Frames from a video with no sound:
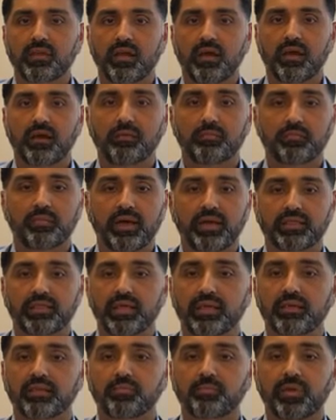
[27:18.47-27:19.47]
I
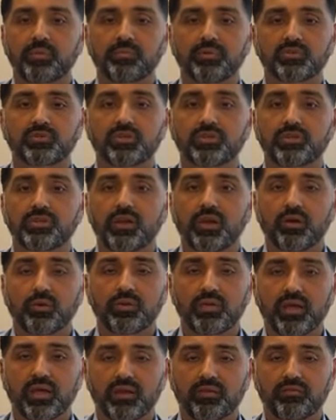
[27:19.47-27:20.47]
think that people should know
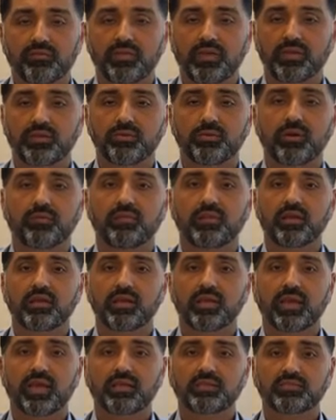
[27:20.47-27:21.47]
that if they do have
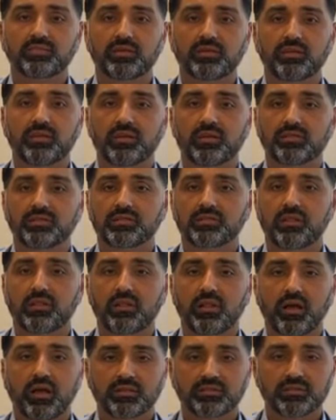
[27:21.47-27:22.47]
lung cancer, there's
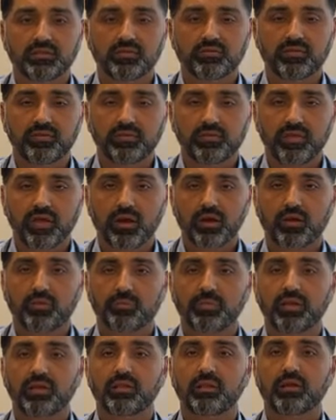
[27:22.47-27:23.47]
lots of
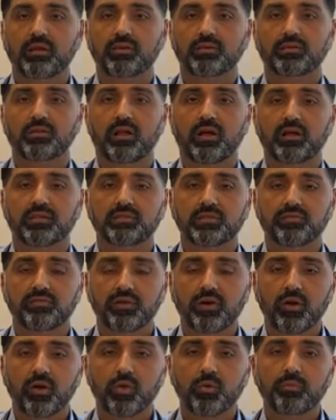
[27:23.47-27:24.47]
therapy, there's lots of
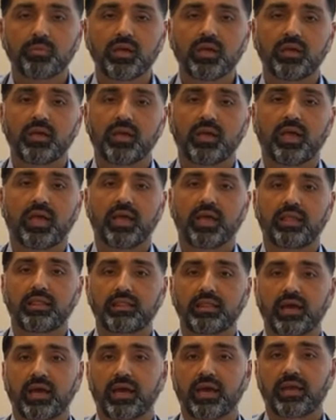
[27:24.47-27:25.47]
hope,
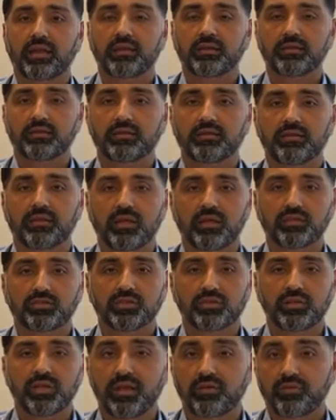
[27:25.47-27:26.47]
and that they
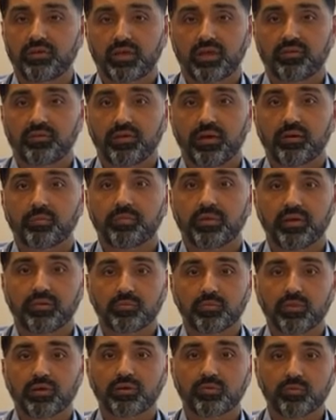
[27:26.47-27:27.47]
should never give up,
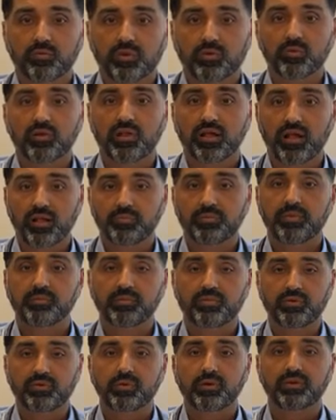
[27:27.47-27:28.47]
and we will help them
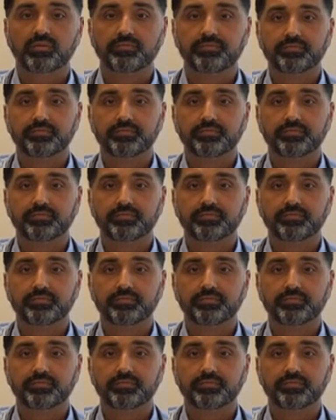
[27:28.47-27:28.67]
through it.